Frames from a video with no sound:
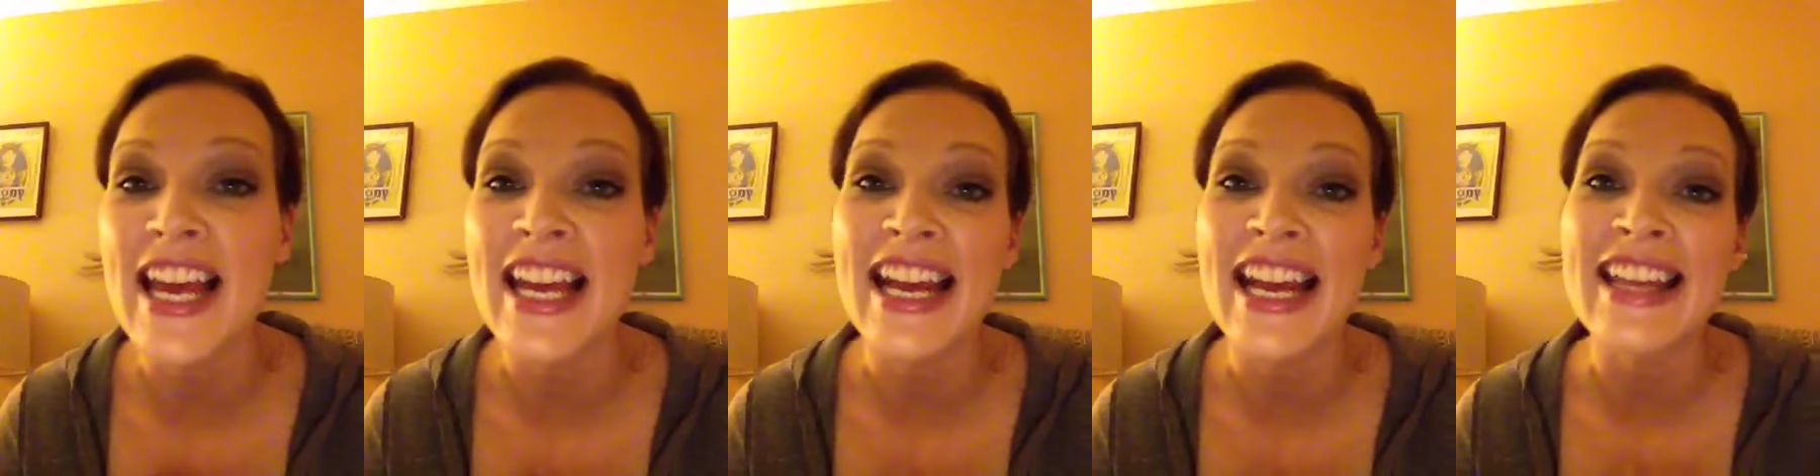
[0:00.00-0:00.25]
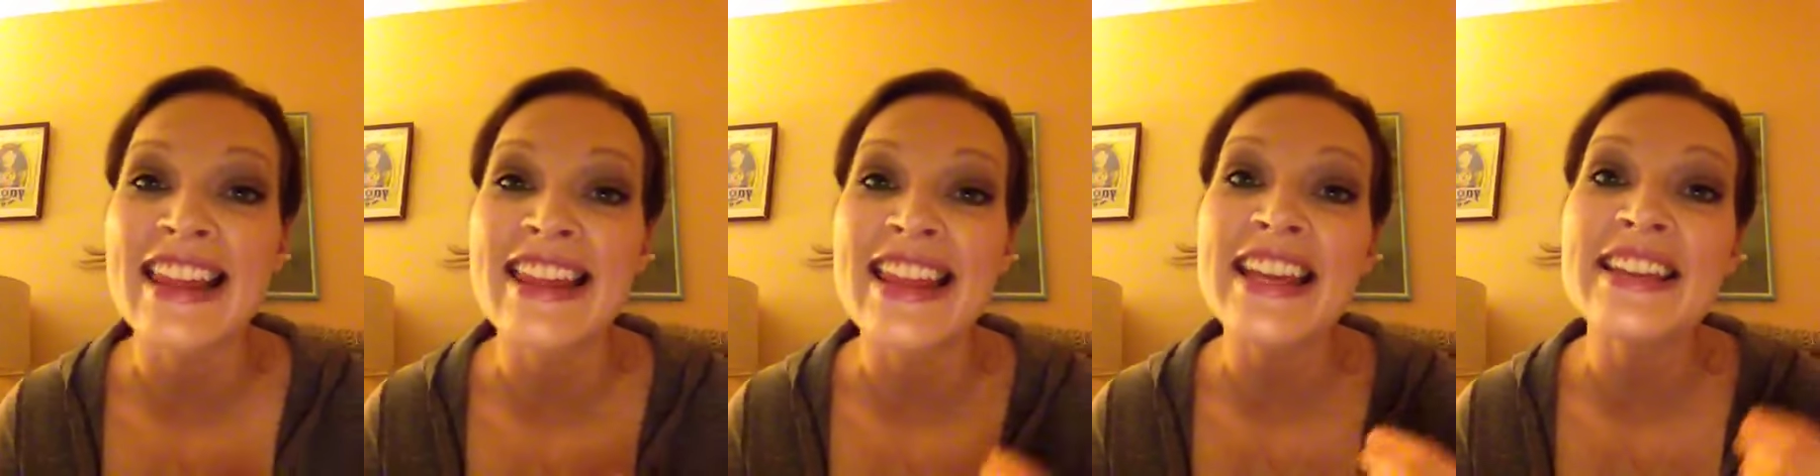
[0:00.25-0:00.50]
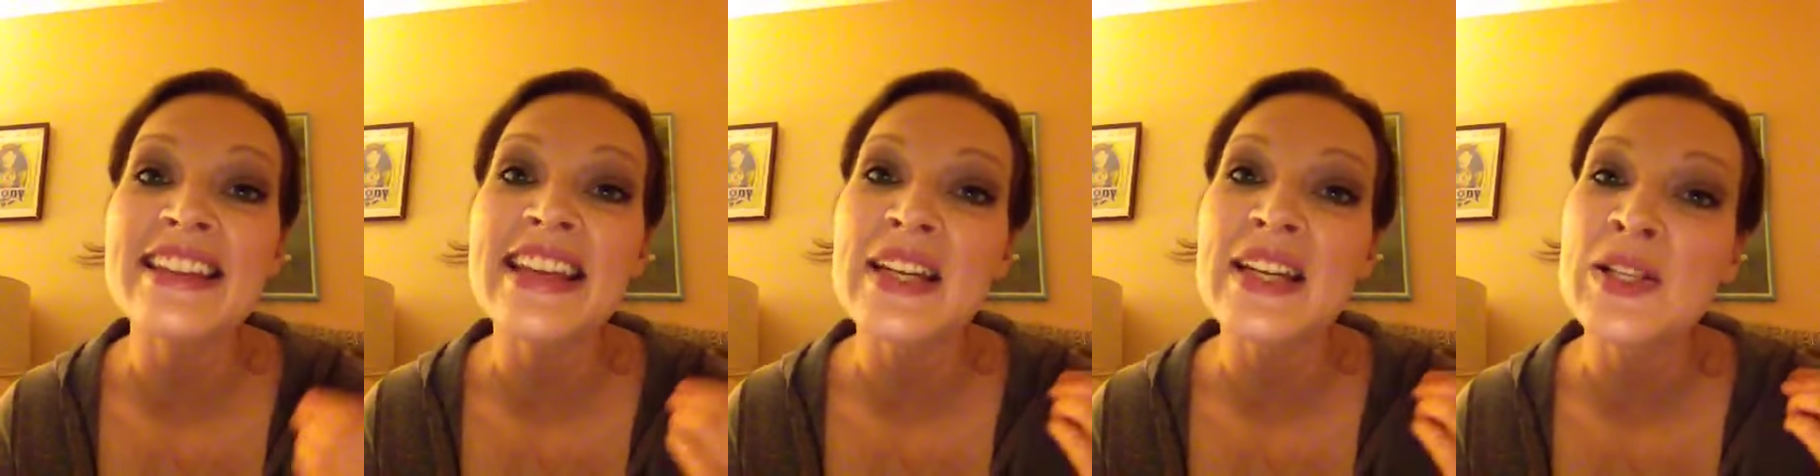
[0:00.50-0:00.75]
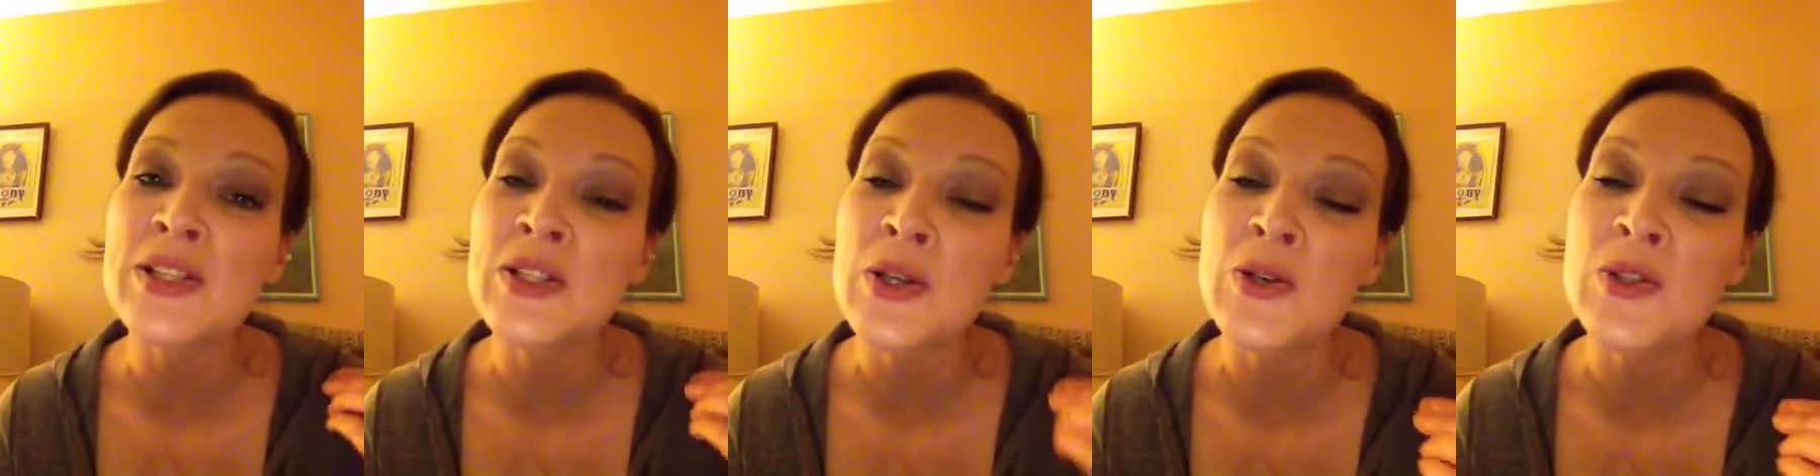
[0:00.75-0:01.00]
And I think that
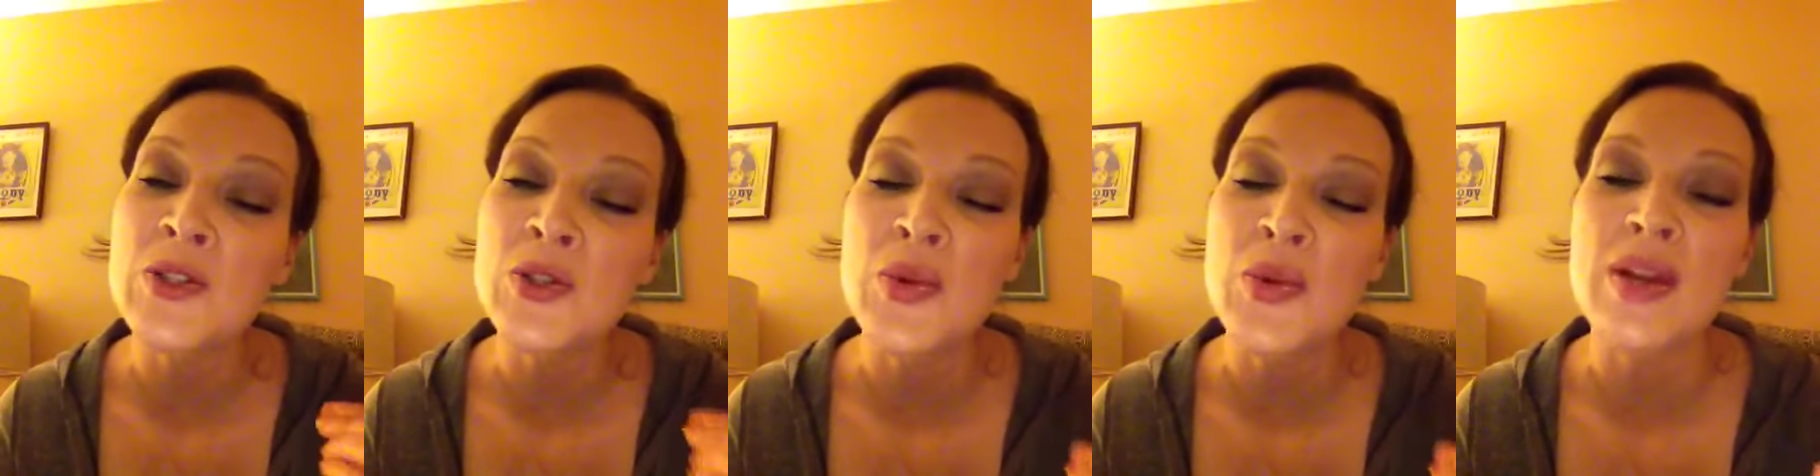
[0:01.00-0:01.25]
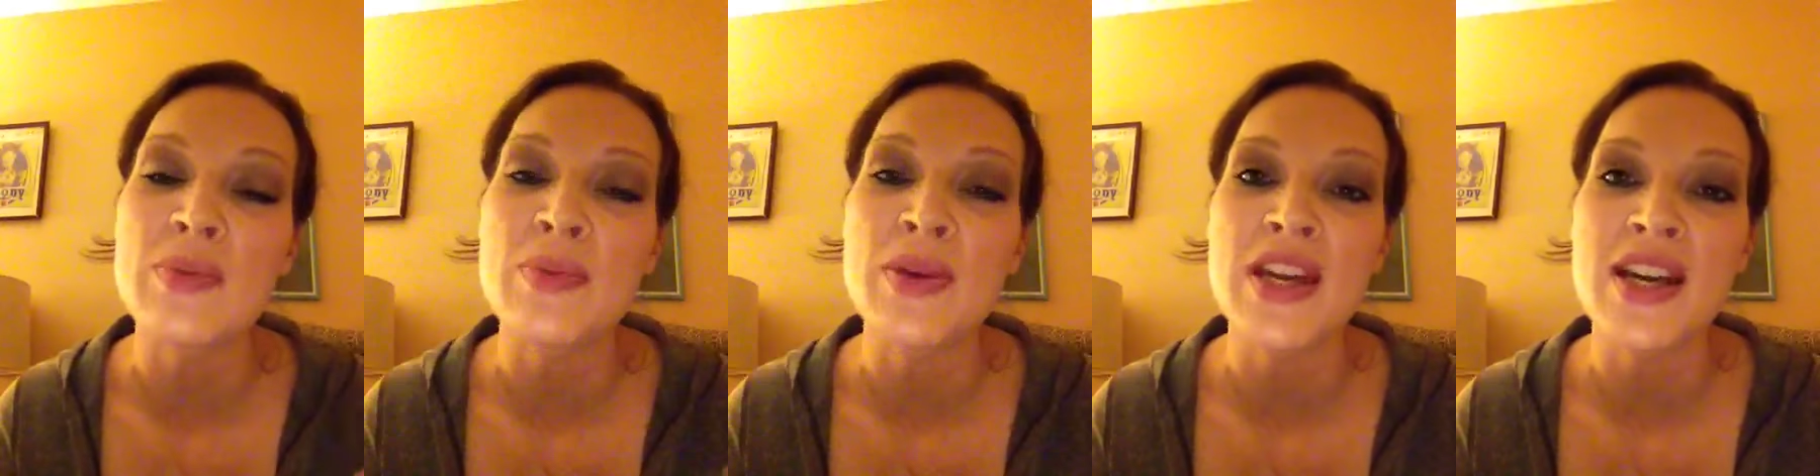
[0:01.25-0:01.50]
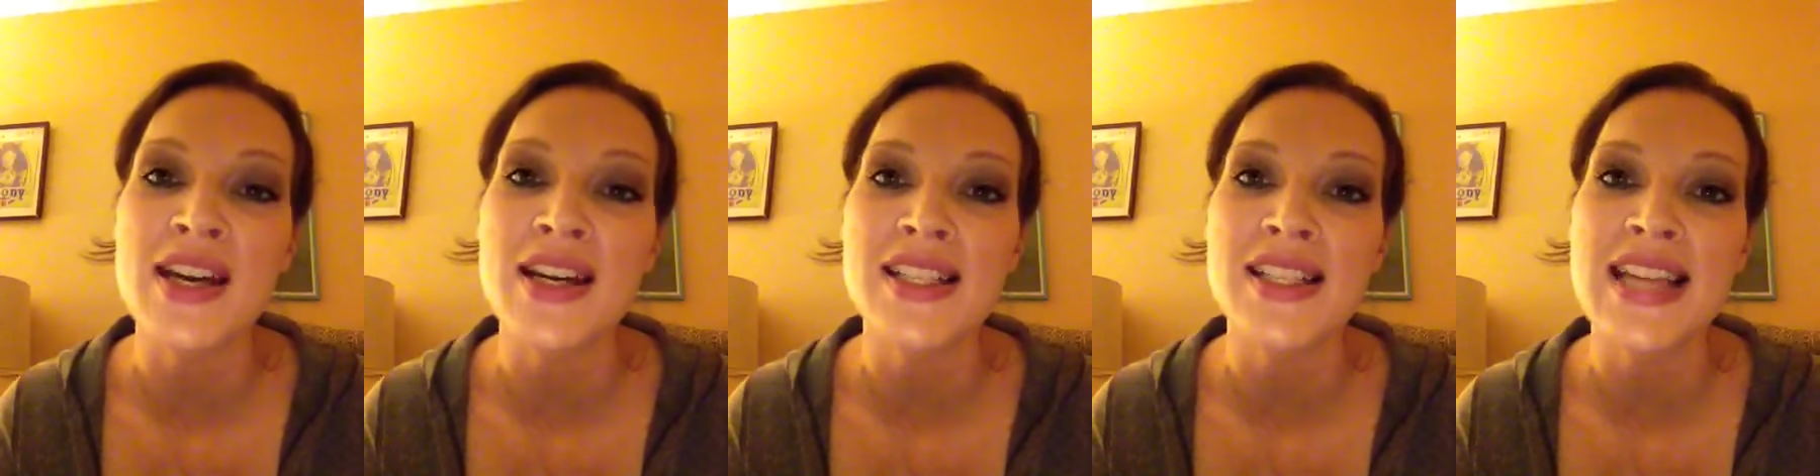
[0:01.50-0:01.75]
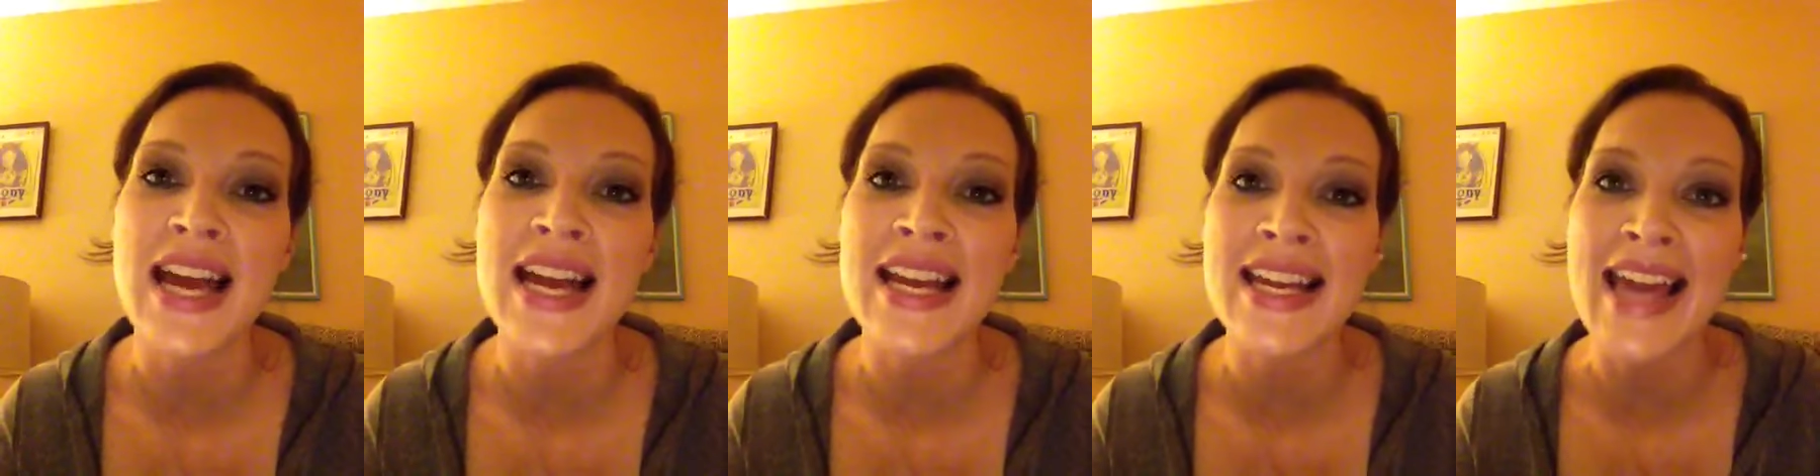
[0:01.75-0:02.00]
is so sweet
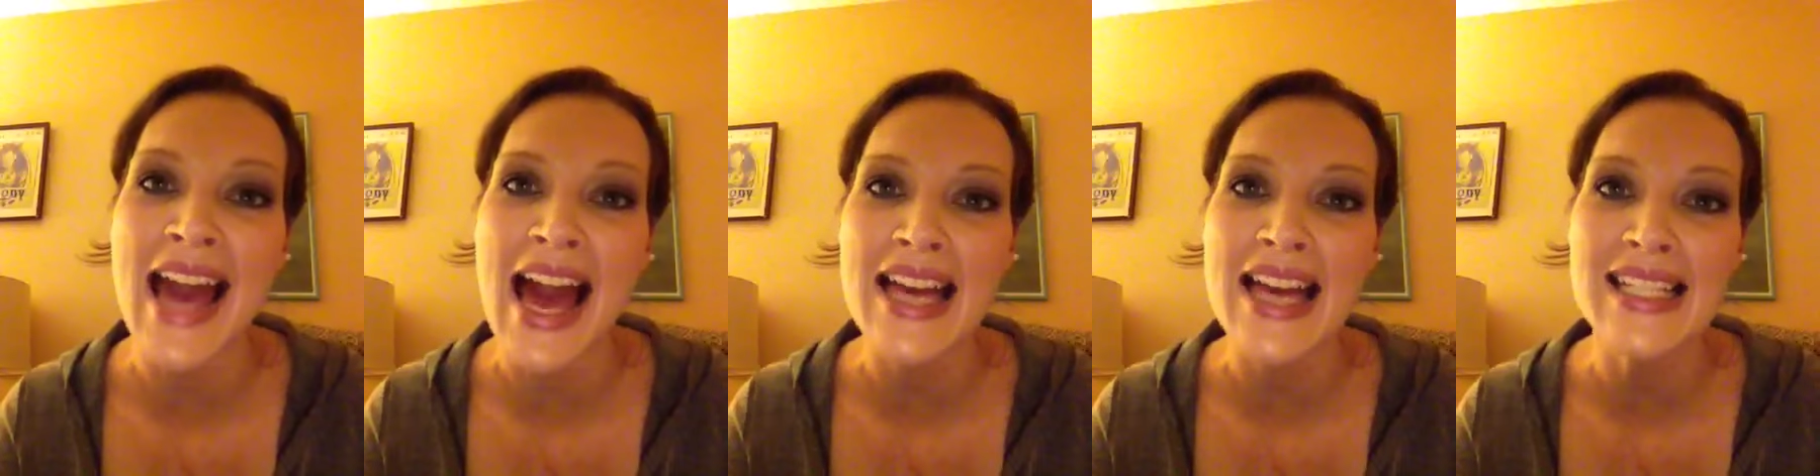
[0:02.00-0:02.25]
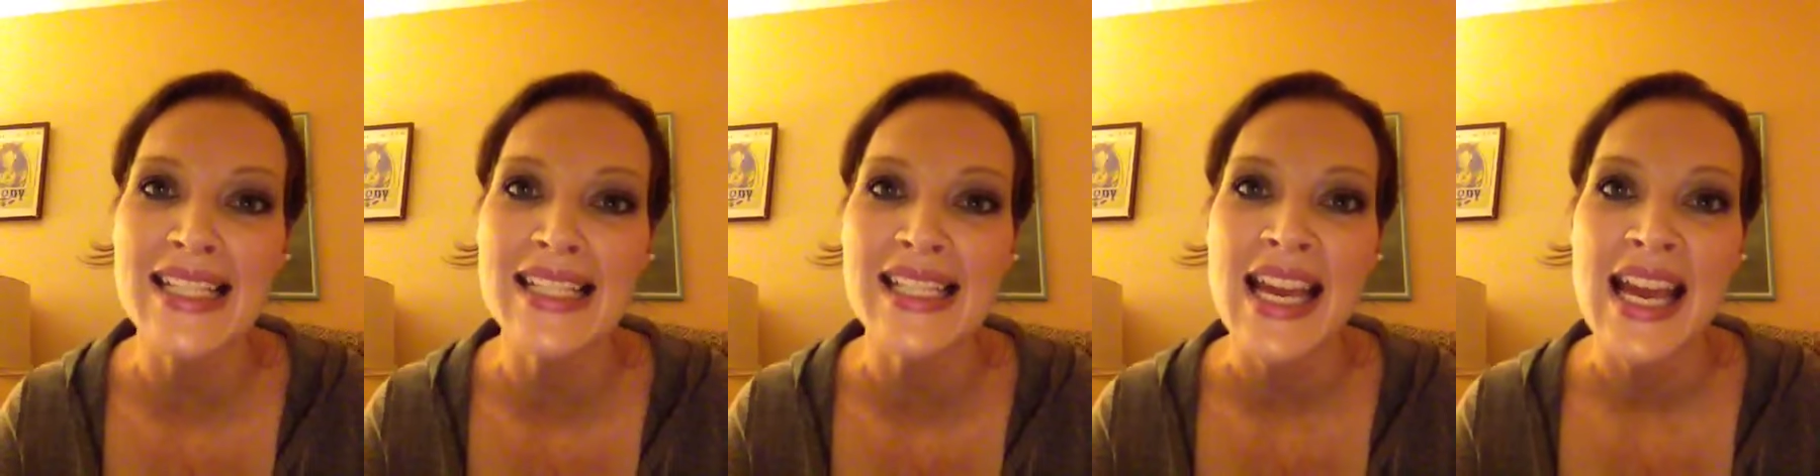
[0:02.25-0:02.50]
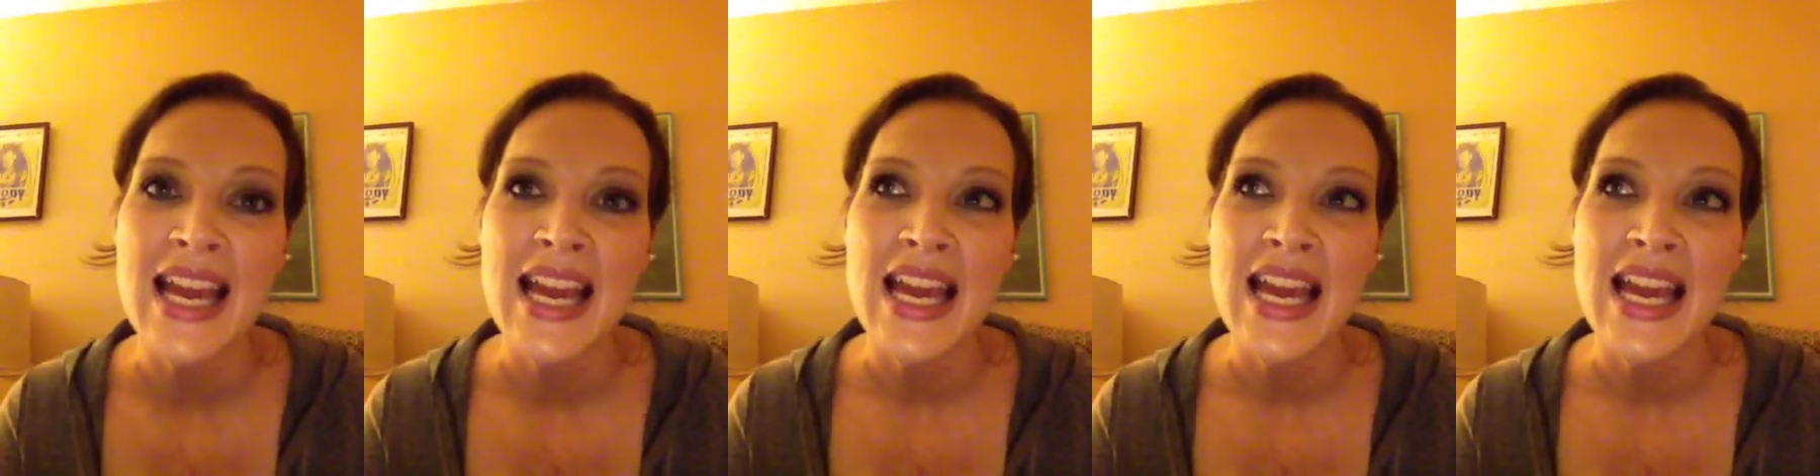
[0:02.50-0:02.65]
because I guess